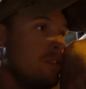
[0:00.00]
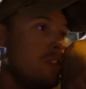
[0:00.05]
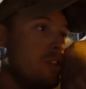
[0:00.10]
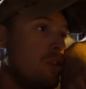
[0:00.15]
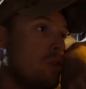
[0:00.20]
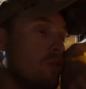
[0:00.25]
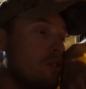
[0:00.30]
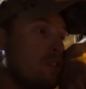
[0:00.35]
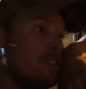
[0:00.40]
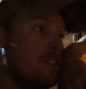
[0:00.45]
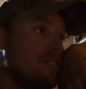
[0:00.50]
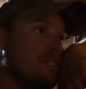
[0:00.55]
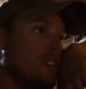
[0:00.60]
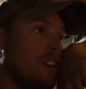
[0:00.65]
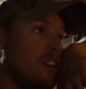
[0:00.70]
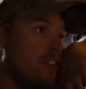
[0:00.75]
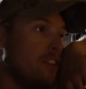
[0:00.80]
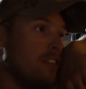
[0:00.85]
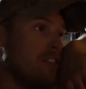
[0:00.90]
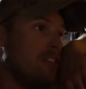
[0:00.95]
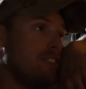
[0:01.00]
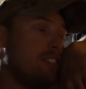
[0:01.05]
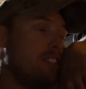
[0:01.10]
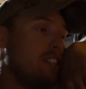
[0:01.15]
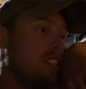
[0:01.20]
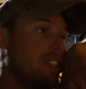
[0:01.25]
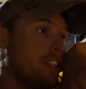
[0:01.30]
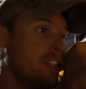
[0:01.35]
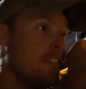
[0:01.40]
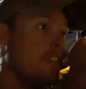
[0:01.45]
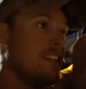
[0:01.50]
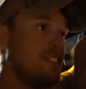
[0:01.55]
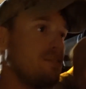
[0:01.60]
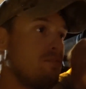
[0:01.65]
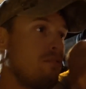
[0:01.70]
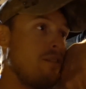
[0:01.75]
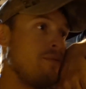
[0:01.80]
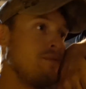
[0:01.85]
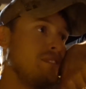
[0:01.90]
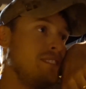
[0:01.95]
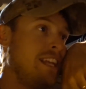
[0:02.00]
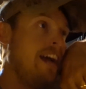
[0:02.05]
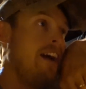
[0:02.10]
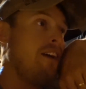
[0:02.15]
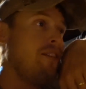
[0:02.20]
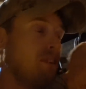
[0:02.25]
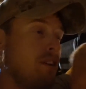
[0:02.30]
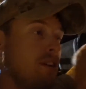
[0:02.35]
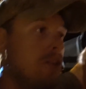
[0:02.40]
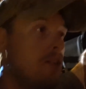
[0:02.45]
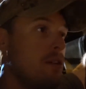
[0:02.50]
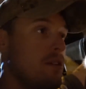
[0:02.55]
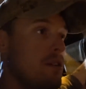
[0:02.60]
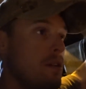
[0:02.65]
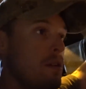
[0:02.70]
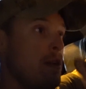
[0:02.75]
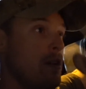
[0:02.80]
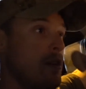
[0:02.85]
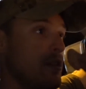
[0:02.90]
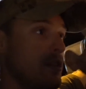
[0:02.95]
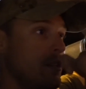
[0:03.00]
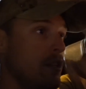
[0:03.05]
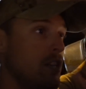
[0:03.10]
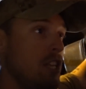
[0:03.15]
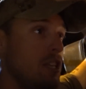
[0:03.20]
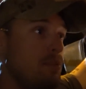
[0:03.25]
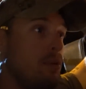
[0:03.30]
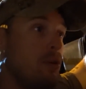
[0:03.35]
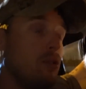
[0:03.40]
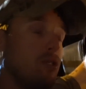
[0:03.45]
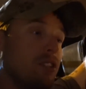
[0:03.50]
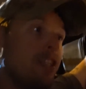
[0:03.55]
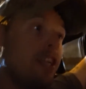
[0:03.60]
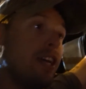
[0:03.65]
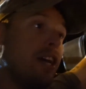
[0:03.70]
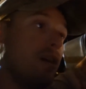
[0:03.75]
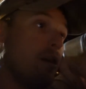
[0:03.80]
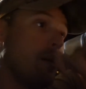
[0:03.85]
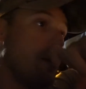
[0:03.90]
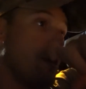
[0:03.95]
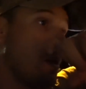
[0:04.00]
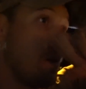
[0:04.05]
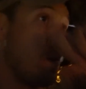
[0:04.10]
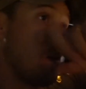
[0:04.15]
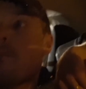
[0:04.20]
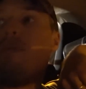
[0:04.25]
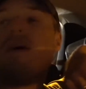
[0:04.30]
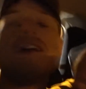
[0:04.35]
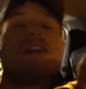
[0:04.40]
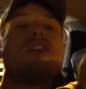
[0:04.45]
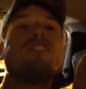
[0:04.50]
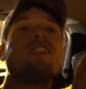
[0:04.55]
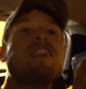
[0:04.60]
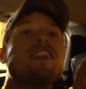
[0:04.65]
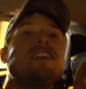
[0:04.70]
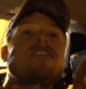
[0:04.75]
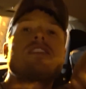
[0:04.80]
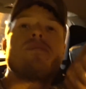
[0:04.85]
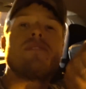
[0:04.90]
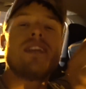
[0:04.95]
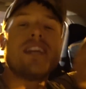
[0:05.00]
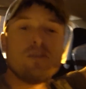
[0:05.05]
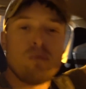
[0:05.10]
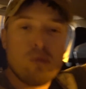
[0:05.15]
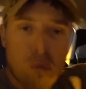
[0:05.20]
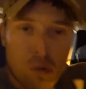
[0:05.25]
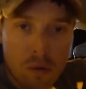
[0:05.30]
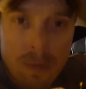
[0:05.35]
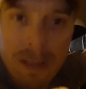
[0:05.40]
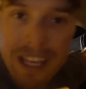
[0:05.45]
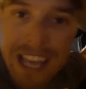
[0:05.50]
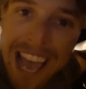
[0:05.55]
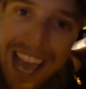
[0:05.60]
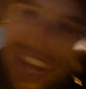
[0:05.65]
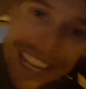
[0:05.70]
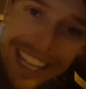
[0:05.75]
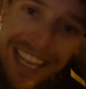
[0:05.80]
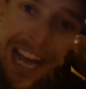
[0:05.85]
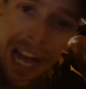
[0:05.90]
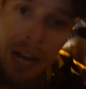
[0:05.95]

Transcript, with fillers: yours onto the ceiling. That's why it was down. He pulled it down. But over the next couple days, we will be heading